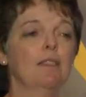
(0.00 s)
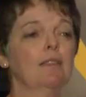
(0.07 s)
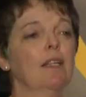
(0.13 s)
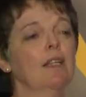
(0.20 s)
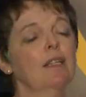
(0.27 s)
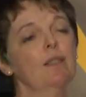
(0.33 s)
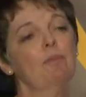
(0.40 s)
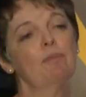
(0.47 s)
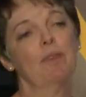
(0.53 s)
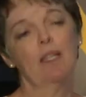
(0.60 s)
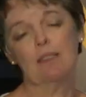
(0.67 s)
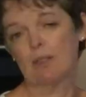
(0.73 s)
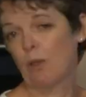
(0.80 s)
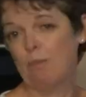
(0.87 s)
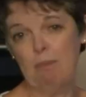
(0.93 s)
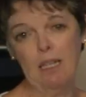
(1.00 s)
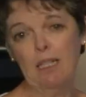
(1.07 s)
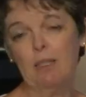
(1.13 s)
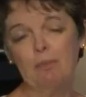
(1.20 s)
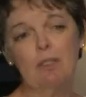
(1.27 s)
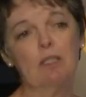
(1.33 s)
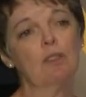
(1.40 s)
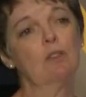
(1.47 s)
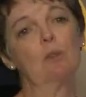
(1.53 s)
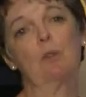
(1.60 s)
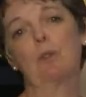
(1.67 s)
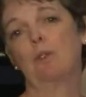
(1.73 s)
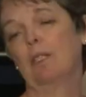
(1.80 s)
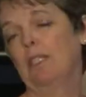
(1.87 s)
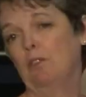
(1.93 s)
Um, and so I made up this
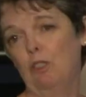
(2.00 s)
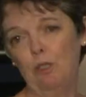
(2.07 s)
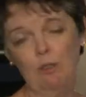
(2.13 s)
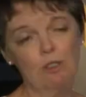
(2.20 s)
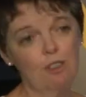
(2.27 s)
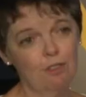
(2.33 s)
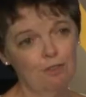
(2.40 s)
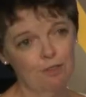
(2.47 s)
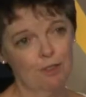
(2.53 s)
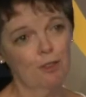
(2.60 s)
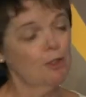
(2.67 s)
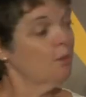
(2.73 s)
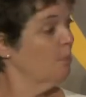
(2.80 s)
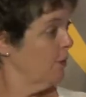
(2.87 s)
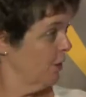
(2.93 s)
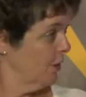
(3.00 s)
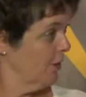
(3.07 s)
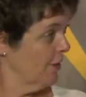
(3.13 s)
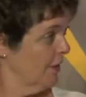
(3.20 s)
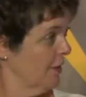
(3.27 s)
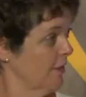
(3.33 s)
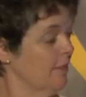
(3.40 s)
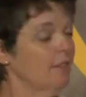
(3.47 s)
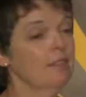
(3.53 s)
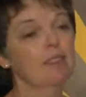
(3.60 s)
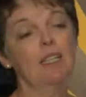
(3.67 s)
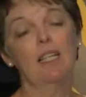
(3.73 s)
story, used the first person,